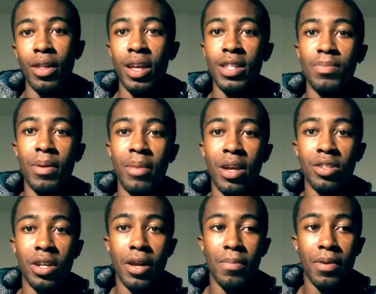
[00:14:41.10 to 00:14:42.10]
It's been
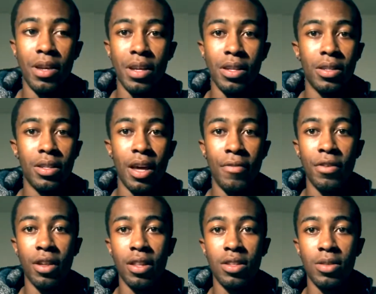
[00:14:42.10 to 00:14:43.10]
Major Hippie.
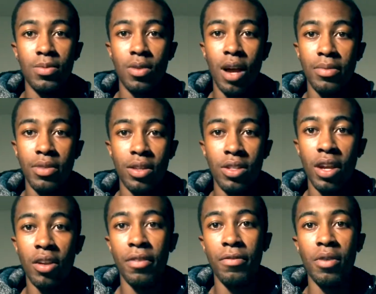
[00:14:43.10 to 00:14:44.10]
Definitely subscribe to the
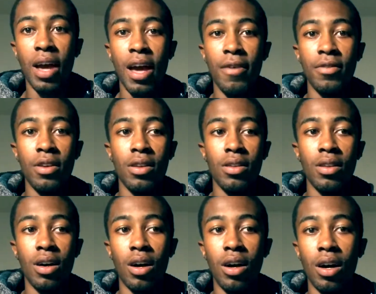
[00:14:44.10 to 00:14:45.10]
channel if you haven't.
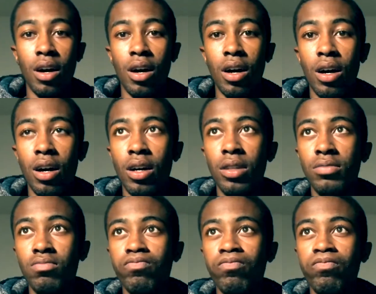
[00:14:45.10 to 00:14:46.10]
I
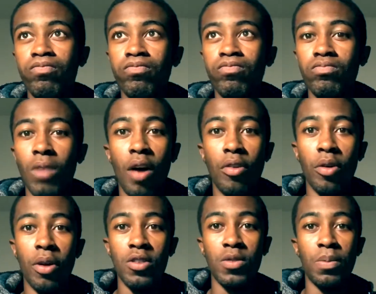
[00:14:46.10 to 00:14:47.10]
don't know
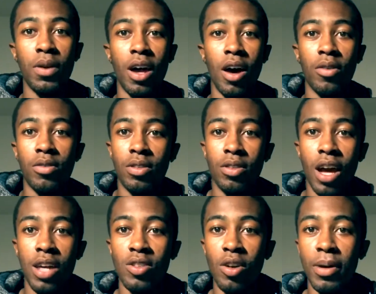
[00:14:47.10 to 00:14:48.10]
what else to put out. You
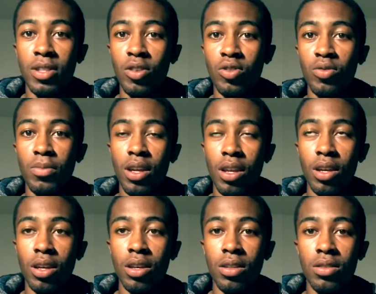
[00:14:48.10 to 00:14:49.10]
guys know my social
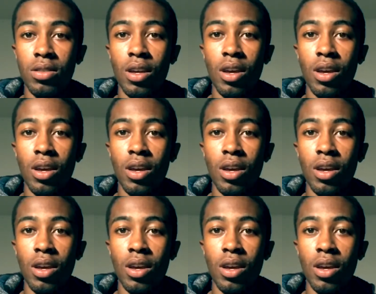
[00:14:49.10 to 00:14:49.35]
medias.